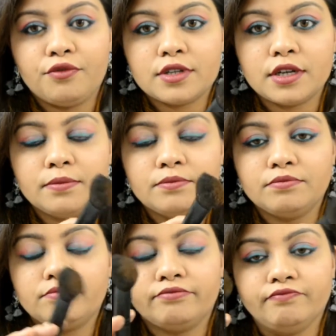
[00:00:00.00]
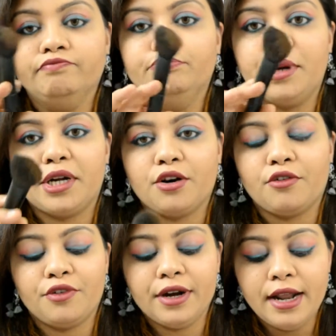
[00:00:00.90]
some bit
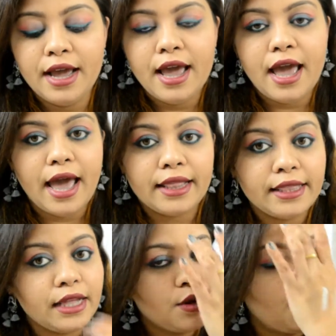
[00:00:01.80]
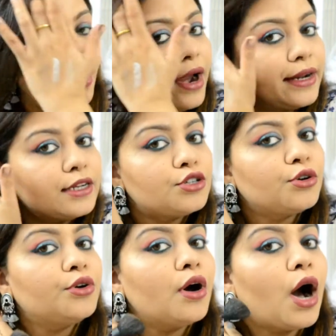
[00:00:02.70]
of it, and then go ahead and
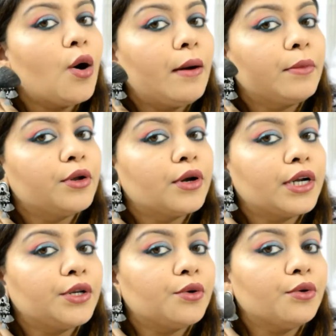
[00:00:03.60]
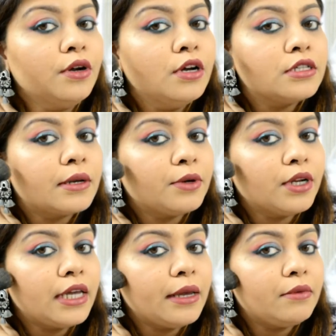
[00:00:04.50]
show you how I'm going to contour. So I'm
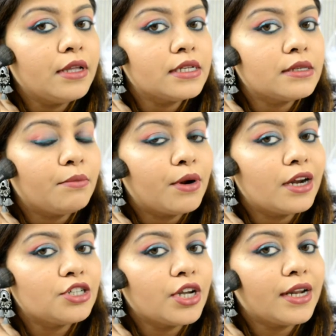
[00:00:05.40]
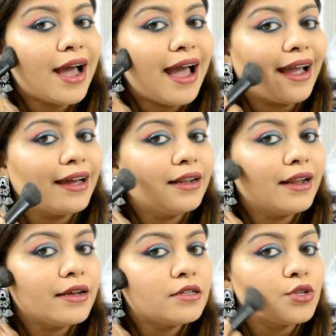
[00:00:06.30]
going to keep this brush in an angle
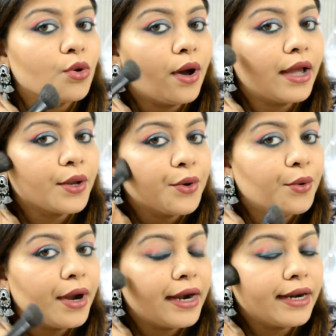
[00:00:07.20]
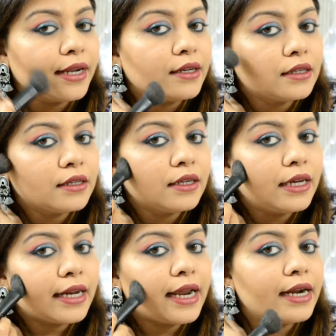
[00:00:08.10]
like so, and go ahead and
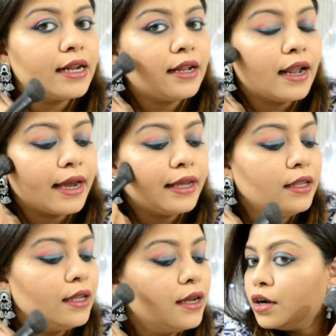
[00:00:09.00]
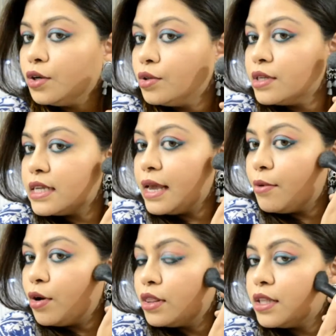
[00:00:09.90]
create a line. Do the
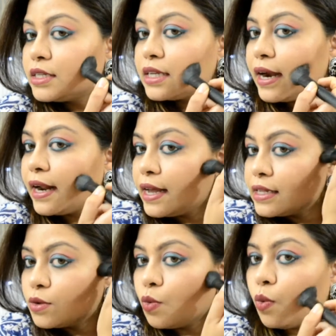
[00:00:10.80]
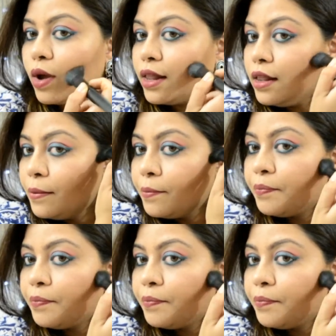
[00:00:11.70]
same on this side as well,